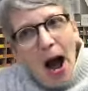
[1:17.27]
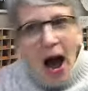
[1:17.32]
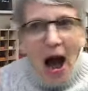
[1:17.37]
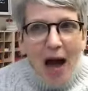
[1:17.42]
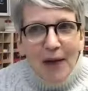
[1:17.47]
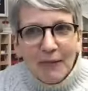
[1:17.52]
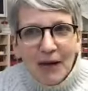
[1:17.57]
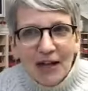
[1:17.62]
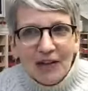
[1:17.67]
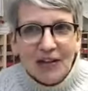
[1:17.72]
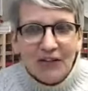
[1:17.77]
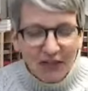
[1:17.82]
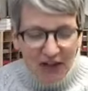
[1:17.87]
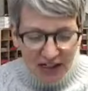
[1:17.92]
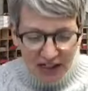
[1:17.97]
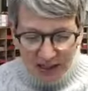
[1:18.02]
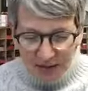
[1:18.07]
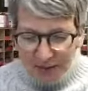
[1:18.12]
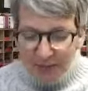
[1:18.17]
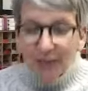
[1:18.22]
I'm on the
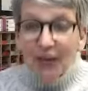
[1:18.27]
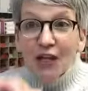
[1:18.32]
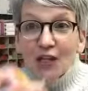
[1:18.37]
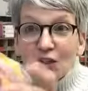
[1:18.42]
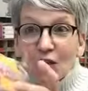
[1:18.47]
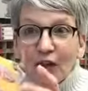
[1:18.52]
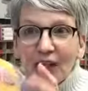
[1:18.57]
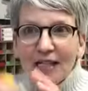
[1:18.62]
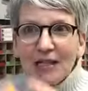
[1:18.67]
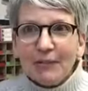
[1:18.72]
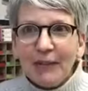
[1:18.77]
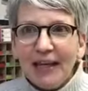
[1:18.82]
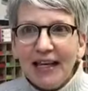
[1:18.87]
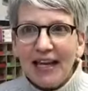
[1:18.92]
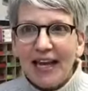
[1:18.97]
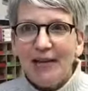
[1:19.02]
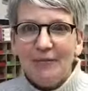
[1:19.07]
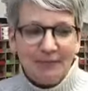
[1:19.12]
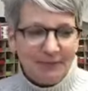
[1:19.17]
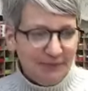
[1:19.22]
fence. So let's play
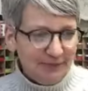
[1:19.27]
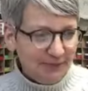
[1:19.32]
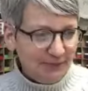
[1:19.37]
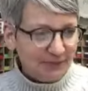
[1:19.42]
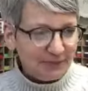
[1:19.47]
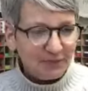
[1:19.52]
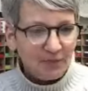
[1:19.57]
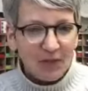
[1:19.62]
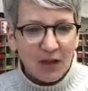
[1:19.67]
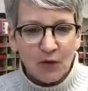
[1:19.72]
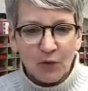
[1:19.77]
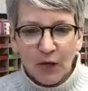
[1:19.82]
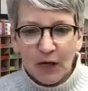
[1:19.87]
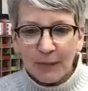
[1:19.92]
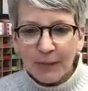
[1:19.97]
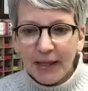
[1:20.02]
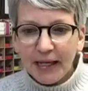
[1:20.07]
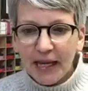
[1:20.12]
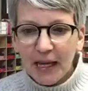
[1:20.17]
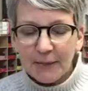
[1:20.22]
a game. We're going
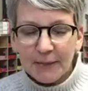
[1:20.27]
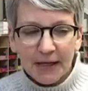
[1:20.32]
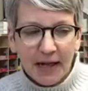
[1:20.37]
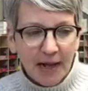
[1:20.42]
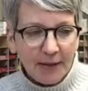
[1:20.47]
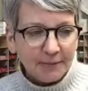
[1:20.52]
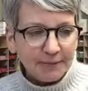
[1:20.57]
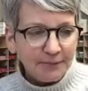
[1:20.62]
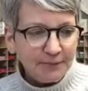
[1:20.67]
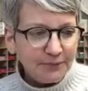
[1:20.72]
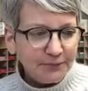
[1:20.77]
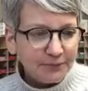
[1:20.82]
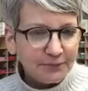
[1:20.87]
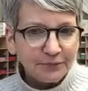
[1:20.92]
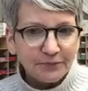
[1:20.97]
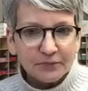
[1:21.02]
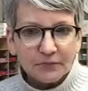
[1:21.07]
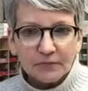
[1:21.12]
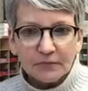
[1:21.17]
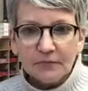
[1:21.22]
to play a game
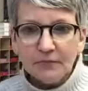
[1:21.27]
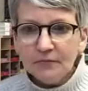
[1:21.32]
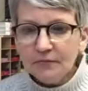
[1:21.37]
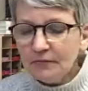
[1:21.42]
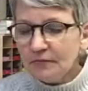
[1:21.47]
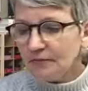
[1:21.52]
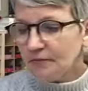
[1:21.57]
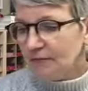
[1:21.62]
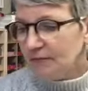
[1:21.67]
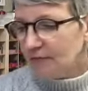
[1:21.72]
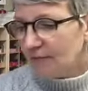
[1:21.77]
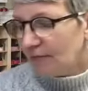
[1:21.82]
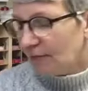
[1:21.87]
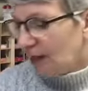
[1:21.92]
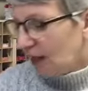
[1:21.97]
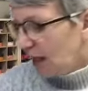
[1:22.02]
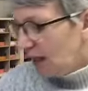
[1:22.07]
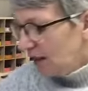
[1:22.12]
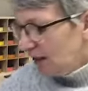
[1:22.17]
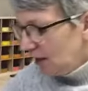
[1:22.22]
tonight.
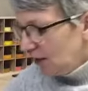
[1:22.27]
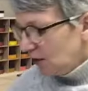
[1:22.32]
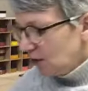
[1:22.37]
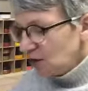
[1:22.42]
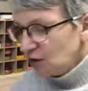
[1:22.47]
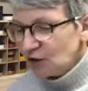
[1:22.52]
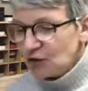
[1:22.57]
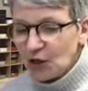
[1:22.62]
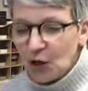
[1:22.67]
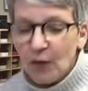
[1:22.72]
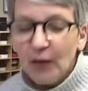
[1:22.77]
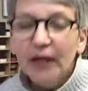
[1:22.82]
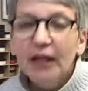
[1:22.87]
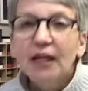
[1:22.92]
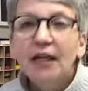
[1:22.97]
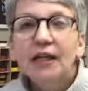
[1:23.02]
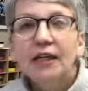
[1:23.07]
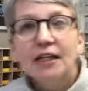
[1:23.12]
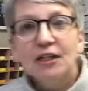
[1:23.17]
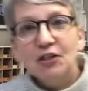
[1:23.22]
So
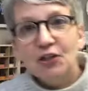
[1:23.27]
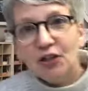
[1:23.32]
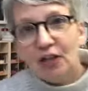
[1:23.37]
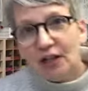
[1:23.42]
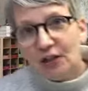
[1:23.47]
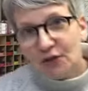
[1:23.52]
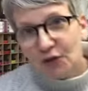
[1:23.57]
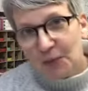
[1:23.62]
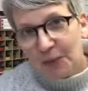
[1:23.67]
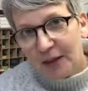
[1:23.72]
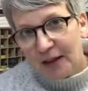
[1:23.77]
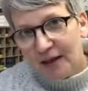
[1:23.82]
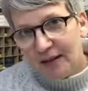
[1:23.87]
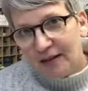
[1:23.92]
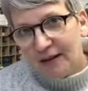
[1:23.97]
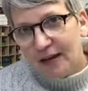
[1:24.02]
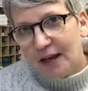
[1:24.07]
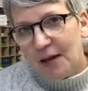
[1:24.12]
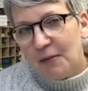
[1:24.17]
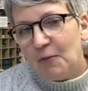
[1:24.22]
in exchange for playing
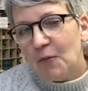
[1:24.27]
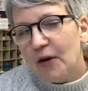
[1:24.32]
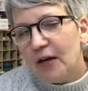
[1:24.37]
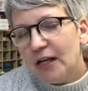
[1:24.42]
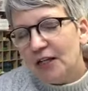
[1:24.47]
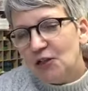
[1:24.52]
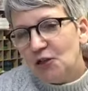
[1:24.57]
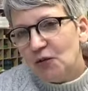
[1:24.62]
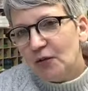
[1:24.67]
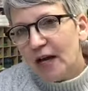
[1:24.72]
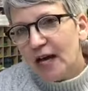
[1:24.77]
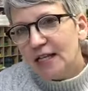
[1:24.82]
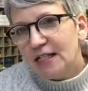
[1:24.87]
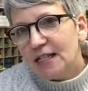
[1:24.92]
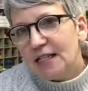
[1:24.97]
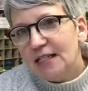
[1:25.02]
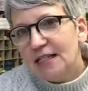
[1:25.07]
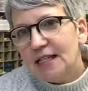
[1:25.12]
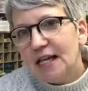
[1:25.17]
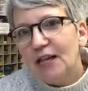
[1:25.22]
the game, what I do
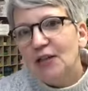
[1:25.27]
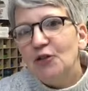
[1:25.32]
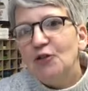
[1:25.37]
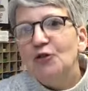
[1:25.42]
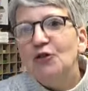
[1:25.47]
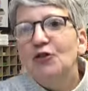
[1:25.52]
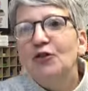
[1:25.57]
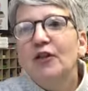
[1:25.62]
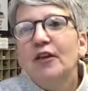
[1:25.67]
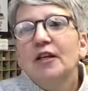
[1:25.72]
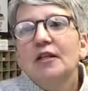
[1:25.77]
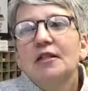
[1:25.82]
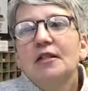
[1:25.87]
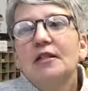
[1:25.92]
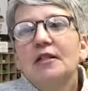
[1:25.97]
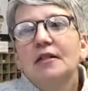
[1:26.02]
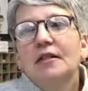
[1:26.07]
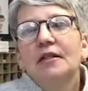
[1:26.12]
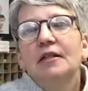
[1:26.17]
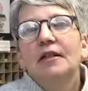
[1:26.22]
ask is that you do
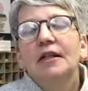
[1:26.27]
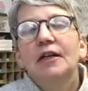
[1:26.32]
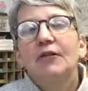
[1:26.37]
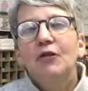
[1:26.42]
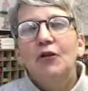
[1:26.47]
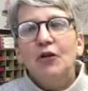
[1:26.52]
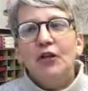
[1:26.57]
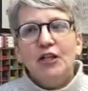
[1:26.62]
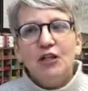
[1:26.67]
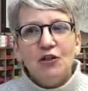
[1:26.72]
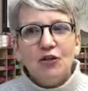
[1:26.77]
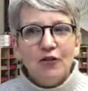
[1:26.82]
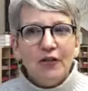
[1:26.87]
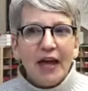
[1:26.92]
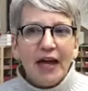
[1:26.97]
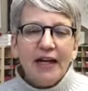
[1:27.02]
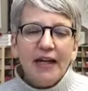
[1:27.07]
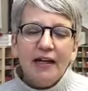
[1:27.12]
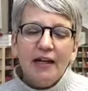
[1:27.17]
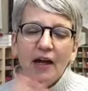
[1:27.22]
this. If you can do
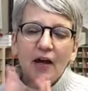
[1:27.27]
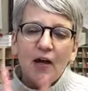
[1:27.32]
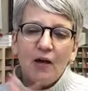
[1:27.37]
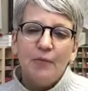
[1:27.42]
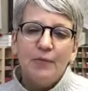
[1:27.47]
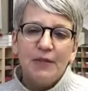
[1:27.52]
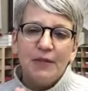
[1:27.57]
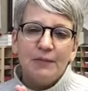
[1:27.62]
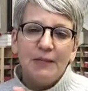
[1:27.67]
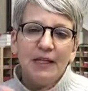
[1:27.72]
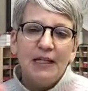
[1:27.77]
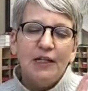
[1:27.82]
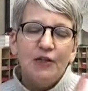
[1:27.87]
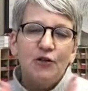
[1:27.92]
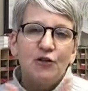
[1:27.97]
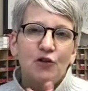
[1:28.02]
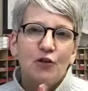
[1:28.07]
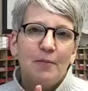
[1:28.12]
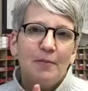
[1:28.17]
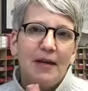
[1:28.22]
that, it helps me
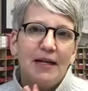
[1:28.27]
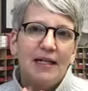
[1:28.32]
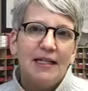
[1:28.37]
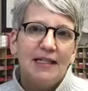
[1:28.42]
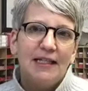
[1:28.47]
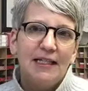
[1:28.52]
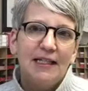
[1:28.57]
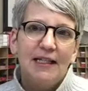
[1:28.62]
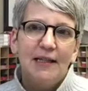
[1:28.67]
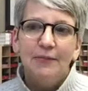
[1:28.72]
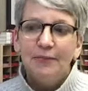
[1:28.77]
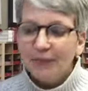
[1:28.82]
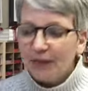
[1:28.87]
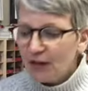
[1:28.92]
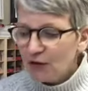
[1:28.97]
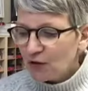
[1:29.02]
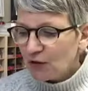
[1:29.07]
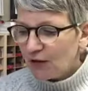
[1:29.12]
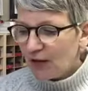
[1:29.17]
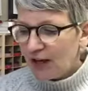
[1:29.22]
tremendously.
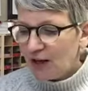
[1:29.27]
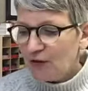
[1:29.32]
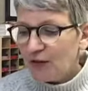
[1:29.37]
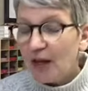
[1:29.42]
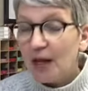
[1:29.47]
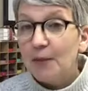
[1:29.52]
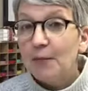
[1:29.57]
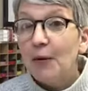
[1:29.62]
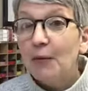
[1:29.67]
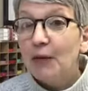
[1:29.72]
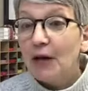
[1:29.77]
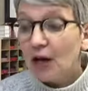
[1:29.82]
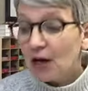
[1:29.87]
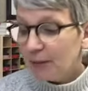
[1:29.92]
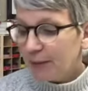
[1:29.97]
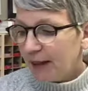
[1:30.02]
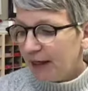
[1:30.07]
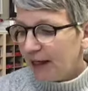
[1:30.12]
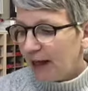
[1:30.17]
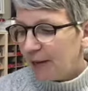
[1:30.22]
So thank you, thank you. But we are
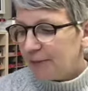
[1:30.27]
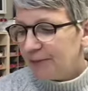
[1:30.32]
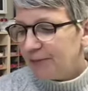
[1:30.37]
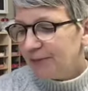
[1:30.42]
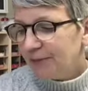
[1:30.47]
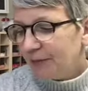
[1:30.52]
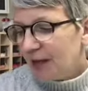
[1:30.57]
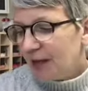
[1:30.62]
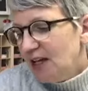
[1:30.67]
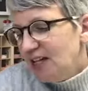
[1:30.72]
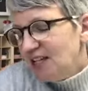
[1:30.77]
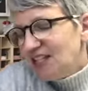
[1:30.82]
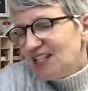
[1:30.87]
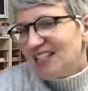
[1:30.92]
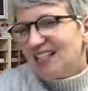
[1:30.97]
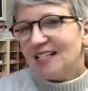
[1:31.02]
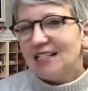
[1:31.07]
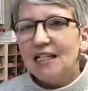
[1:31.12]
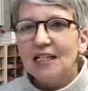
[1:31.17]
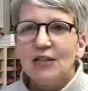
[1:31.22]
going to play a game
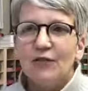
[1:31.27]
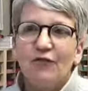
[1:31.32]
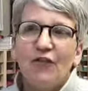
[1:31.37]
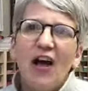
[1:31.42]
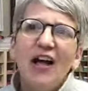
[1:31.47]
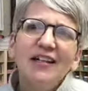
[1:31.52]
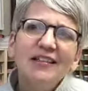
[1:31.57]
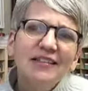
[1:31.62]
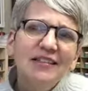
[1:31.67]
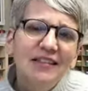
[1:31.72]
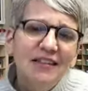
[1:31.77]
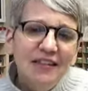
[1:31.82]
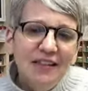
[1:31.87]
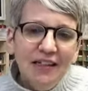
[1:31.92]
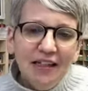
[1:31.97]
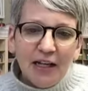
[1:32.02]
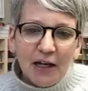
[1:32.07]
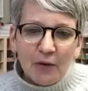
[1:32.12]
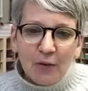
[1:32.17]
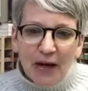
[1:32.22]
just because it's fun.
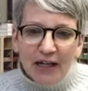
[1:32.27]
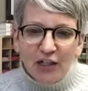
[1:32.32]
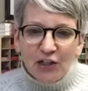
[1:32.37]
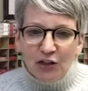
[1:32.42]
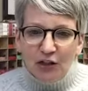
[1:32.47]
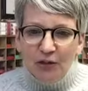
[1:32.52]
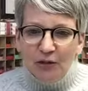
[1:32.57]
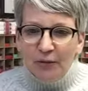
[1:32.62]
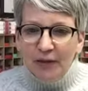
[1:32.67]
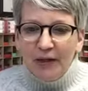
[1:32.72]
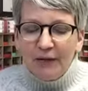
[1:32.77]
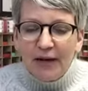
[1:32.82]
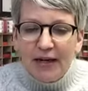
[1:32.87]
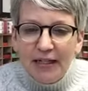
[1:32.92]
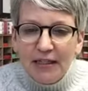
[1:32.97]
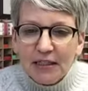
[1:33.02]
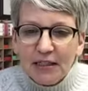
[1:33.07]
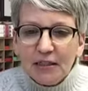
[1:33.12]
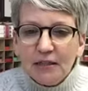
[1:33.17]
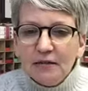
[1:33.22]
And why shouldn't we,
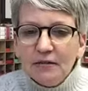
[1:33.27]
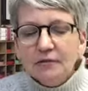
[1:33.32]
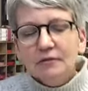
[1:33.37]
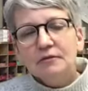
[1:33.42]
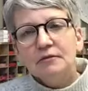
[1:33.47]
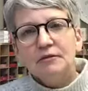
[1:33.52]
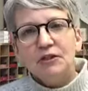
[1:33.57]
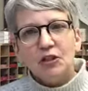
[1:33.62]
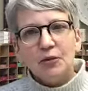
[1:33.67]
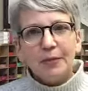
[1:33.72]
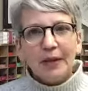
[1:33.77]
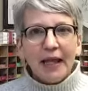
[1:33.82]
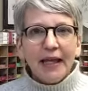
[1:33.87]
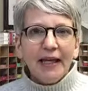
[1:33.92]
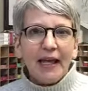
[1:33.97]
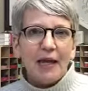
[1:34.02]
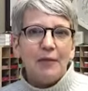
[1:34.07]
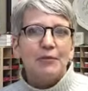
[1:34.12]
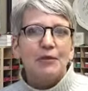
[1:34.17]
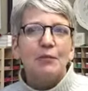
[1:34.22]
right? We should play
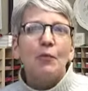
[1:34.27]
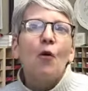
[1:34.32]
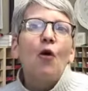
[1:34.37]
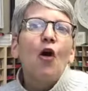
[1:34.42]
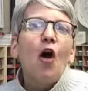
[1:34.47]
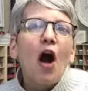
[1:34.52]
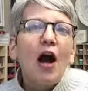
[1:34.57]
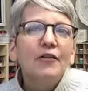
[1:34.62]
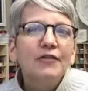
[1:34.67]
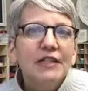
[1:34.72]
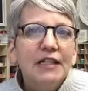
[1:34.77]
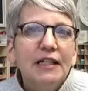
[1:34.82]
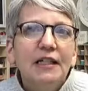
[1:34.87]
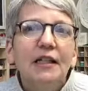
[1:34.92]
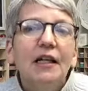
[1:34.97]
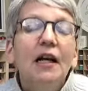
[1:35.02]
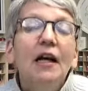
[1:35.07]
games more often.